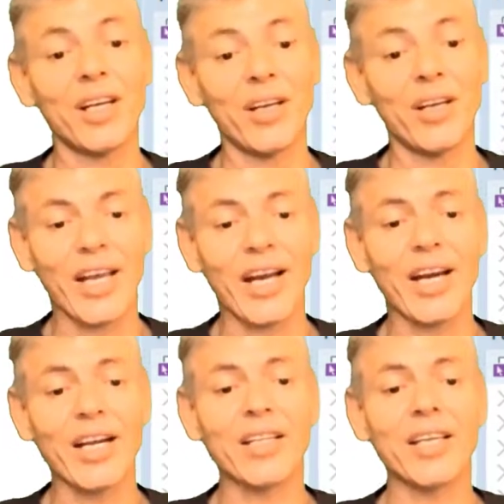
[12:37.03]
If the
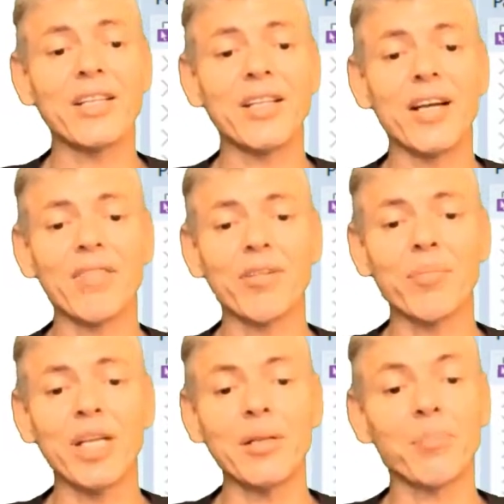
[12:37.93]
character is in the
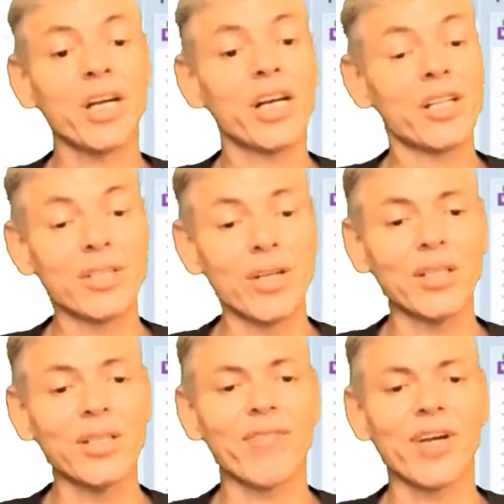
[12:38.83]
alphabet but it is
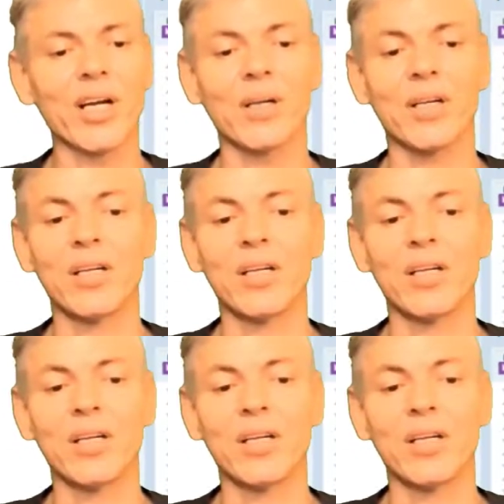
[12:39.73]
not a vowel,